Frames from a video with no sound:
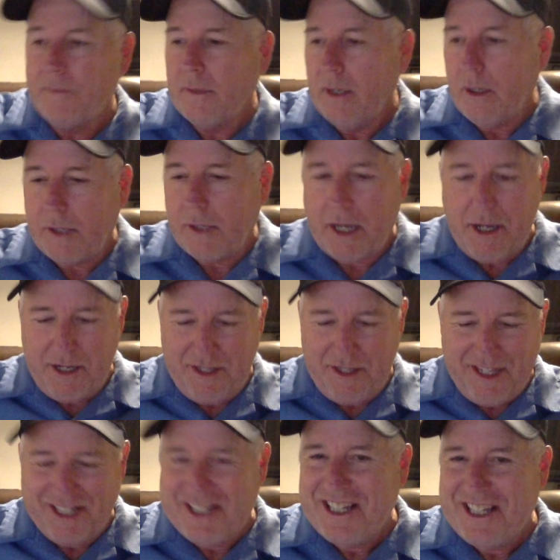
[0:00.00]
Okay, it
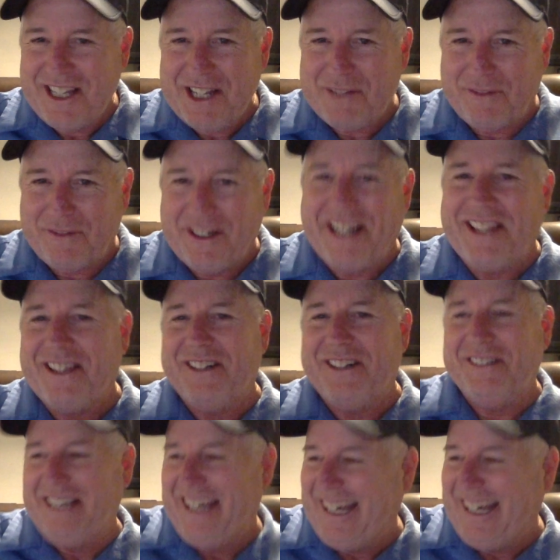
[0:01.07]
is funny
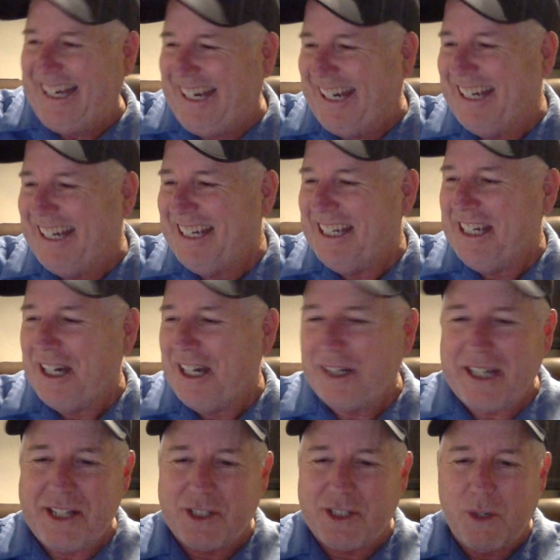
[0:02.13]
though.
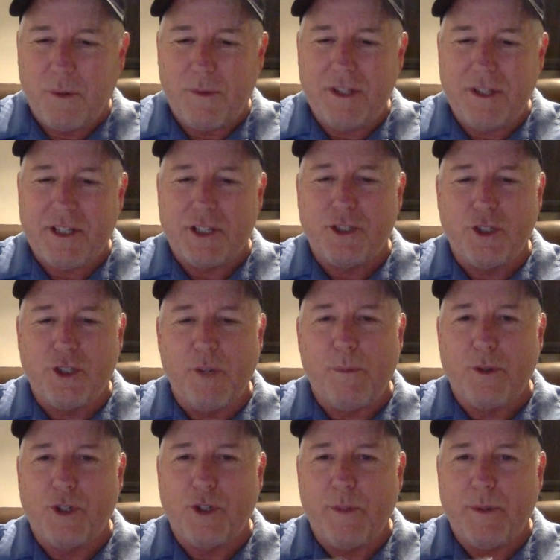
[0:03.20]
Okay, so this is
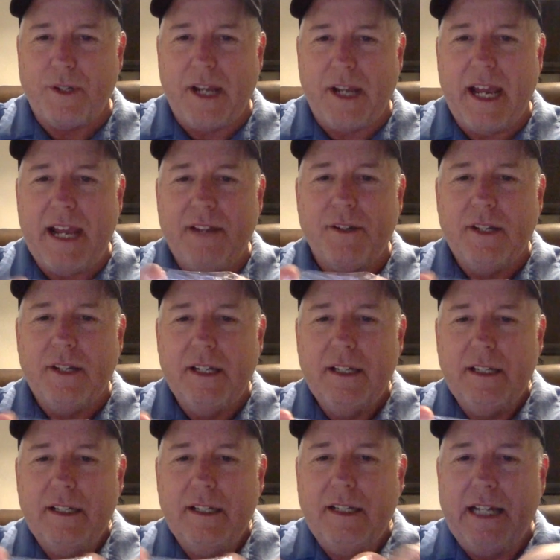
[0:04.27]
super, super tight.
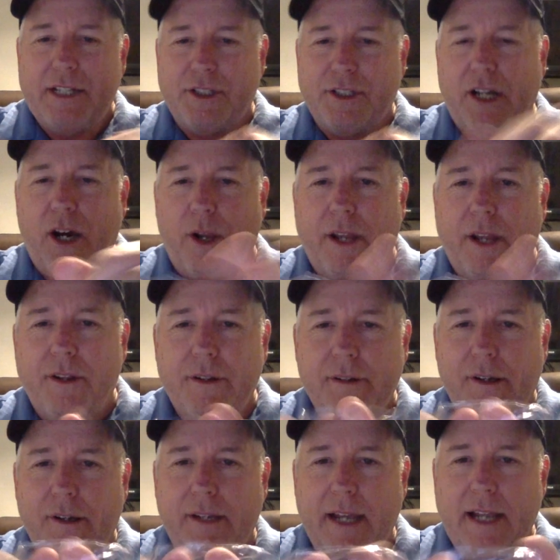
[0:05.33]
It's solid.
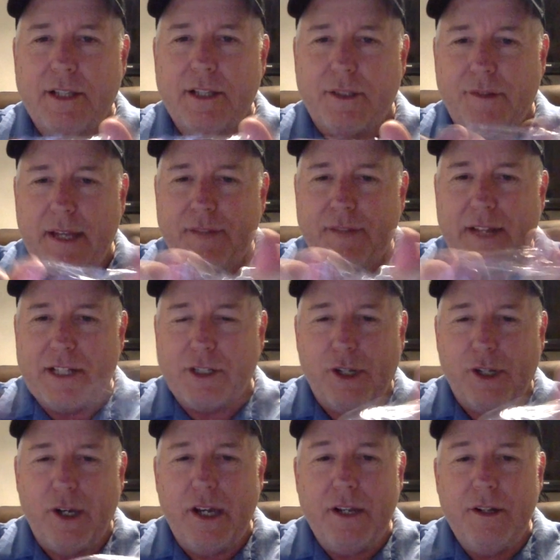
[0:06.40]
Okay, so that's
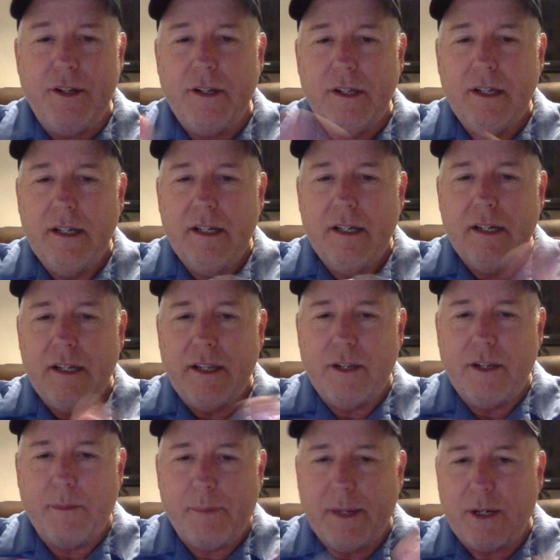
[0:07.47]
good. You
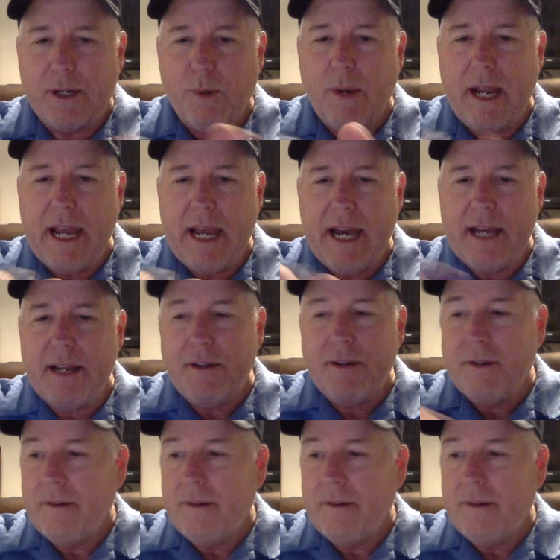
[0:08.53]
can pick away at it.